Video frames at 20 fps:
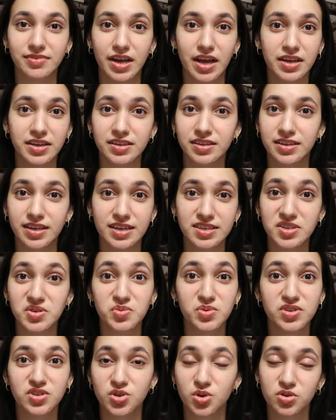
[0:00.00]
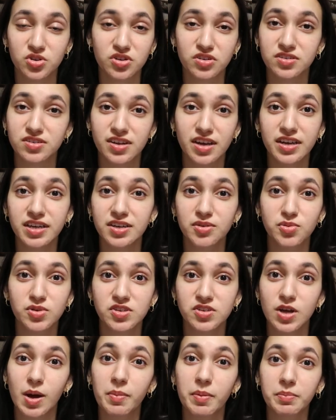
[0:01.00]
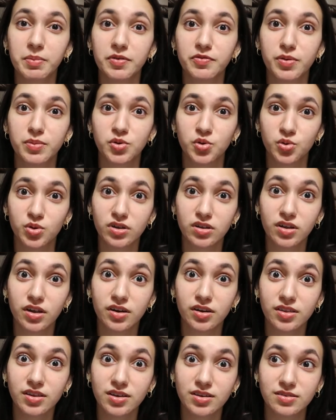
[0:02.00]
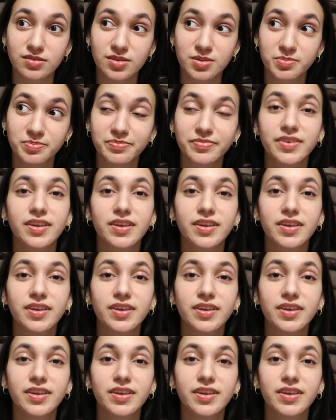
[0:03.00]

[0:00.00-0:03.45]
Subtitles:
I guess it was social anxiety was stopping me from doing a lot of things.